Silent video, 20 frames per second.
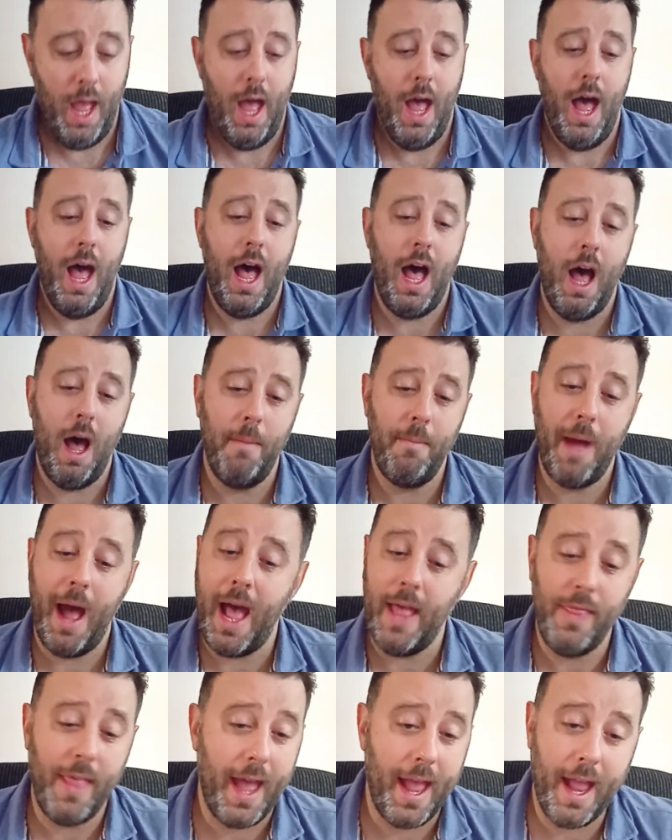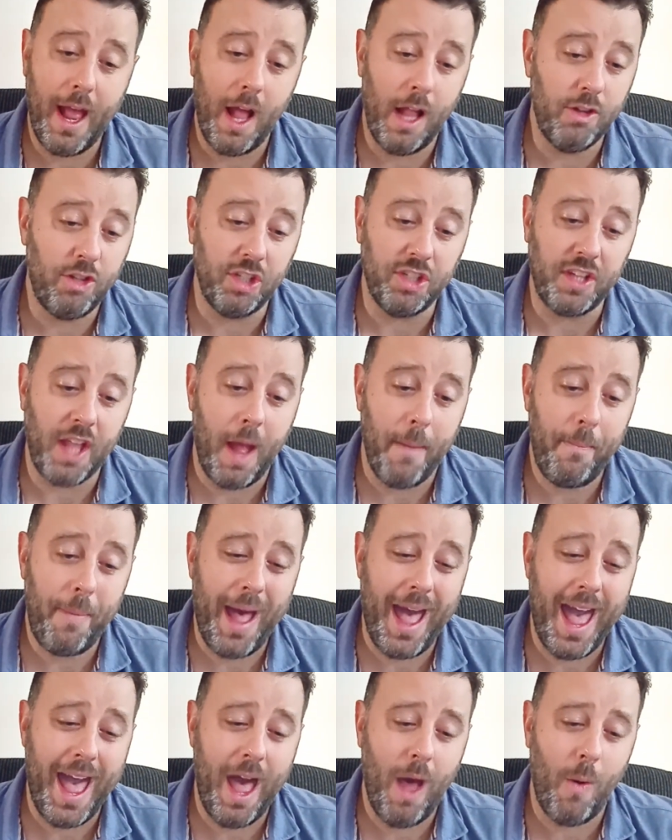And they are just a
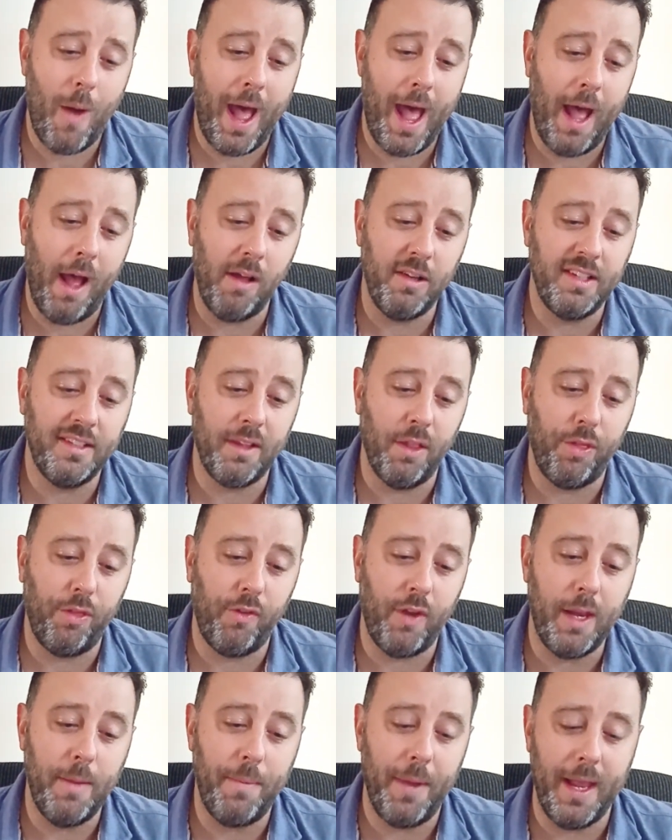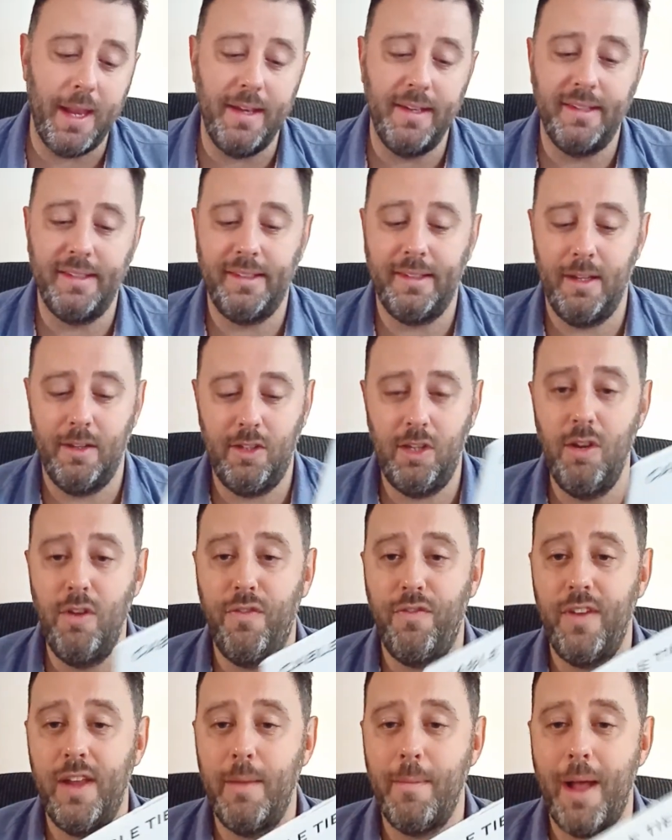powerhouse three-piece. 2
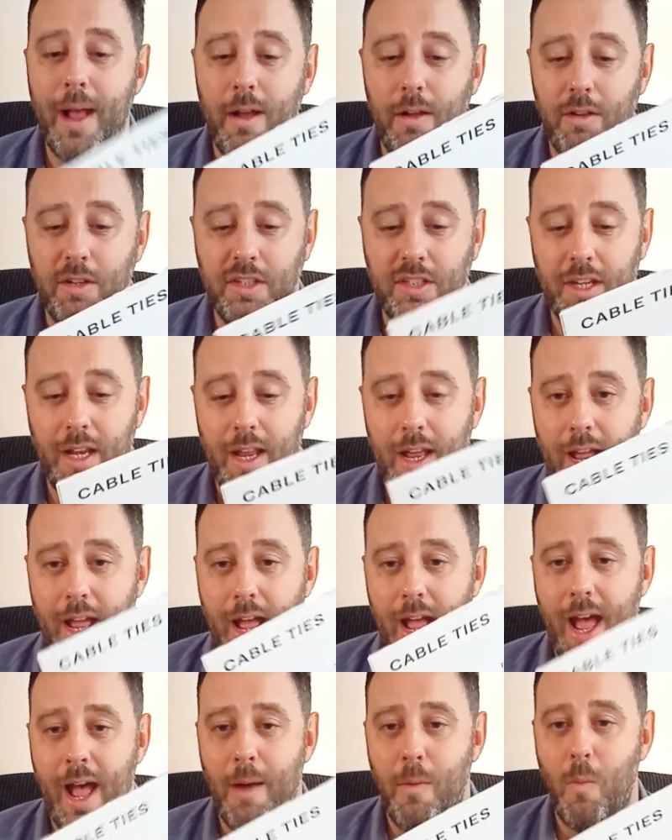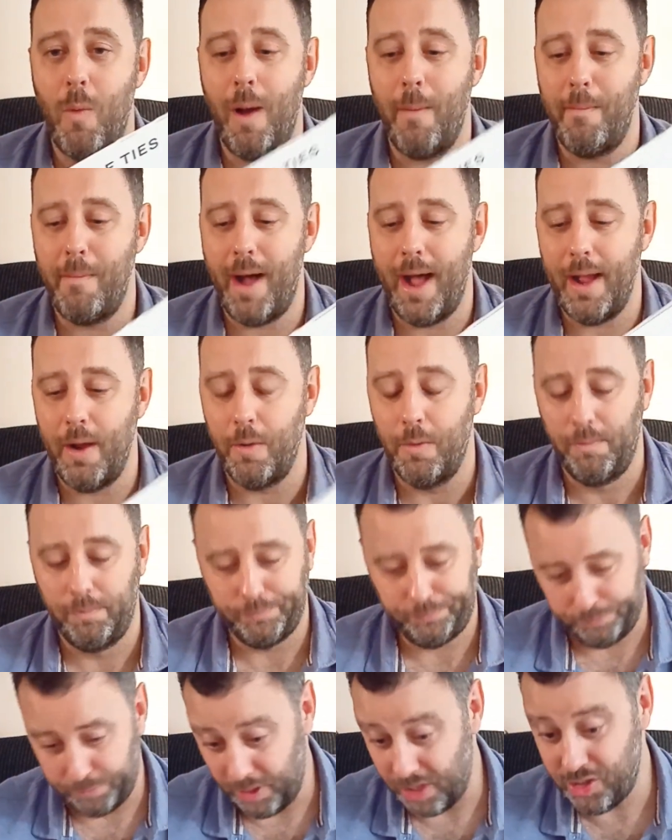females and 1 male,
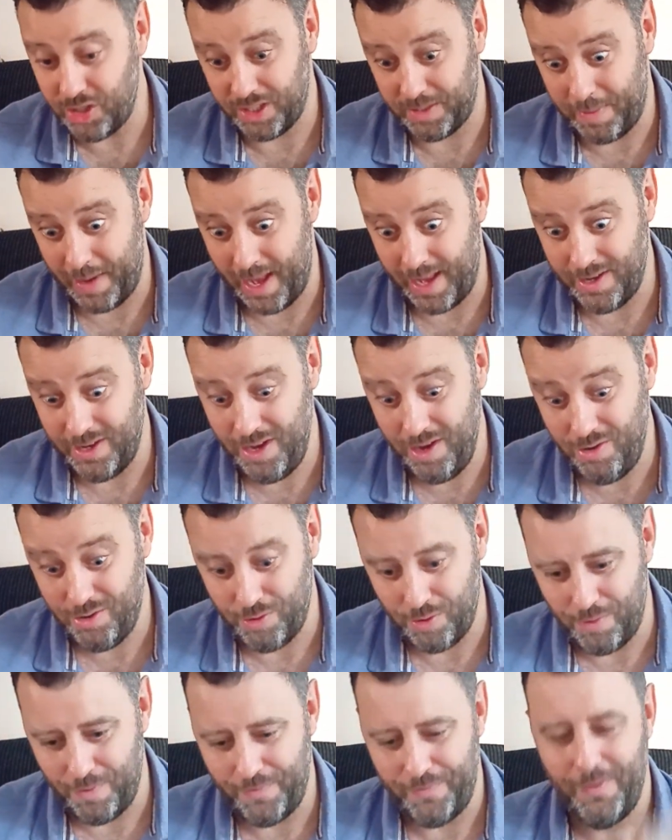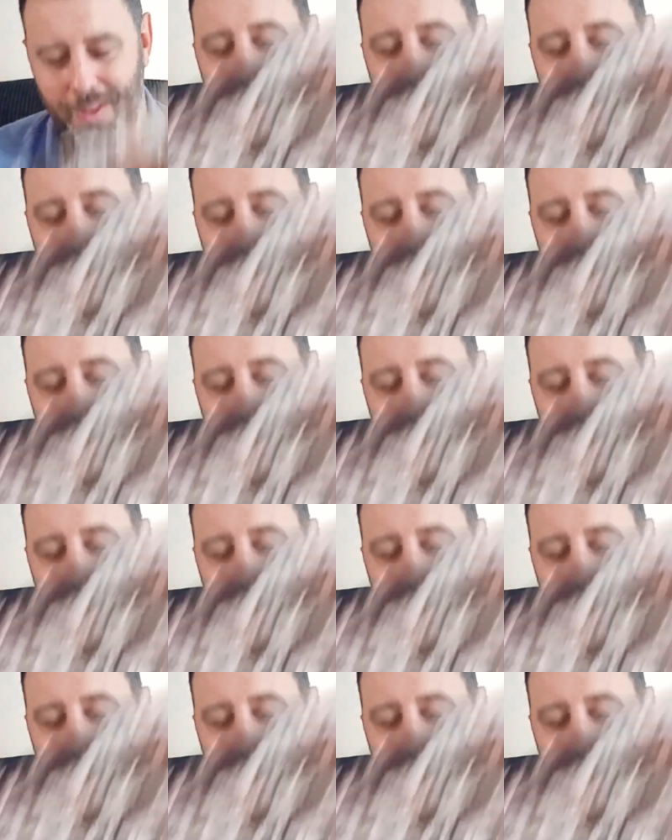which is a bit unusual.